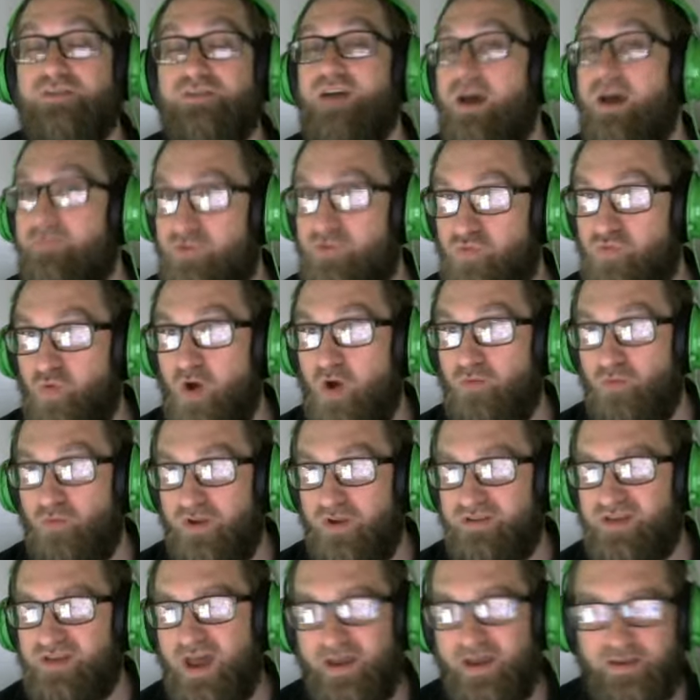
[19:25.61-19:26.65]
times 1 when
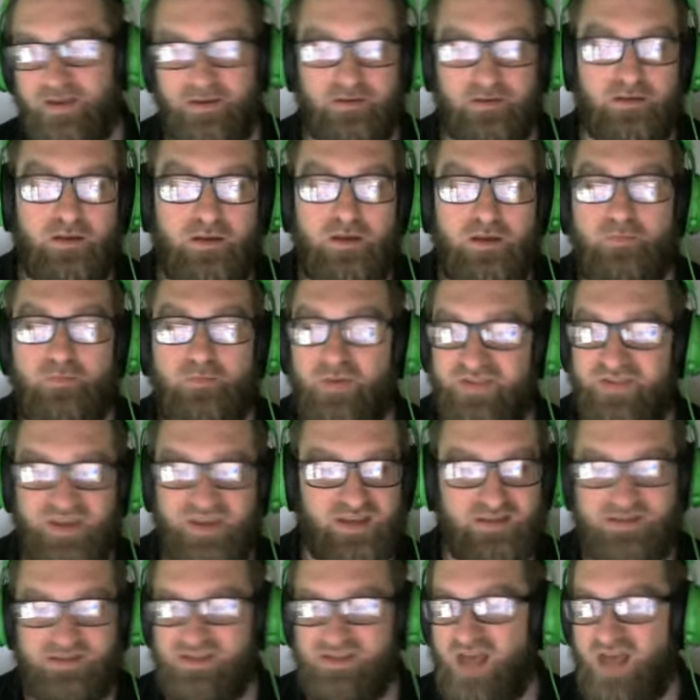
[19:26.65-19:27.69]
attacking but the
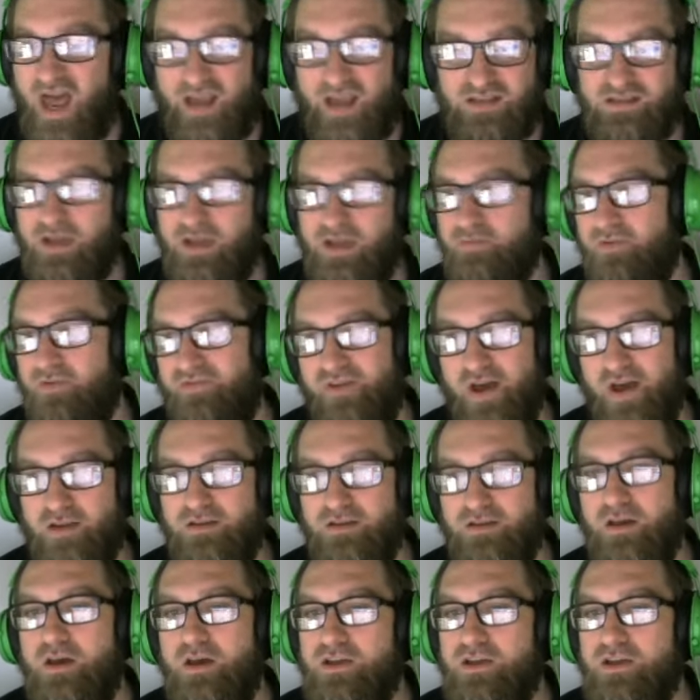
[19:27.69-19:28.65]
exact same effect.